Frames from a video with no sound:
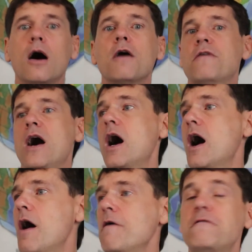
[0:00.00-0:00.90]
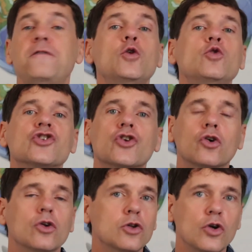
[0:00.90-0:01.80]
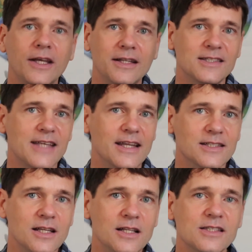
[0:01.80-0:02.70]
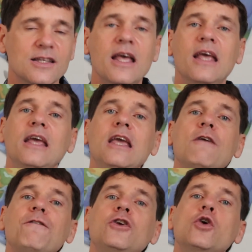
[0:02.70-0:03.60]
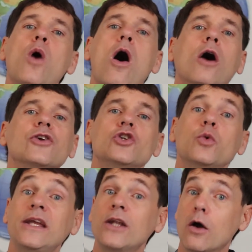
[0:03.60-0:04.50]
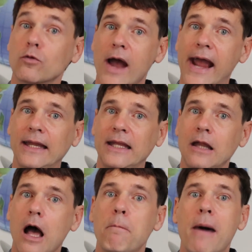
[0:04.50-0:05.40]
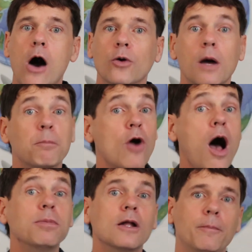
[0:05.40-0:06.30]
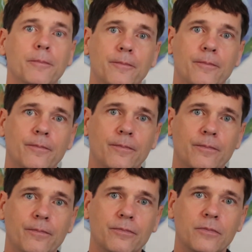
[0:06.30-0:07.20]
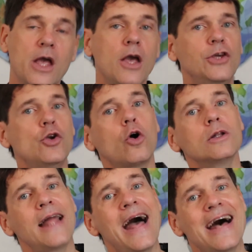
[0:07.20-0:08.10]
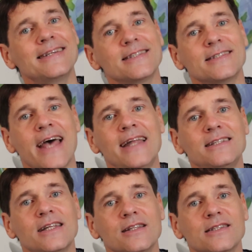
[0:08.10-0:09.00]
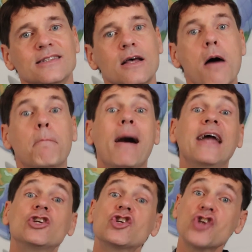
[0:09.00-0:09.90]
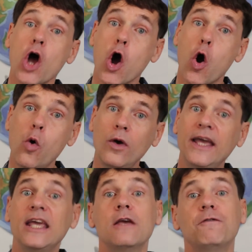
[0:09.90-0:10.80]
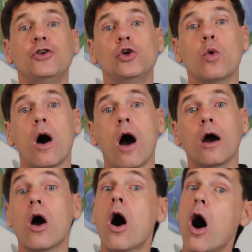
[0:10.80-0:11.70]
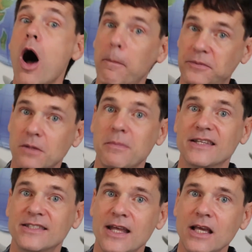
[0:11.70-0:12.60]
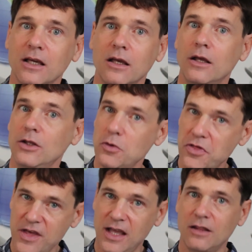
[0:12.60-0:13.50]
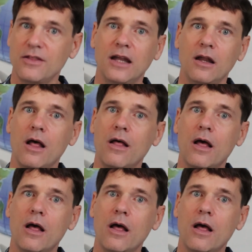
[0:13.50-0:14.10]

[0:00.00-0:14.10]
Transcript: of a future-looking sentence, if you are doing a writing about a problem. Your last sentence might show if you are optimistic, you think that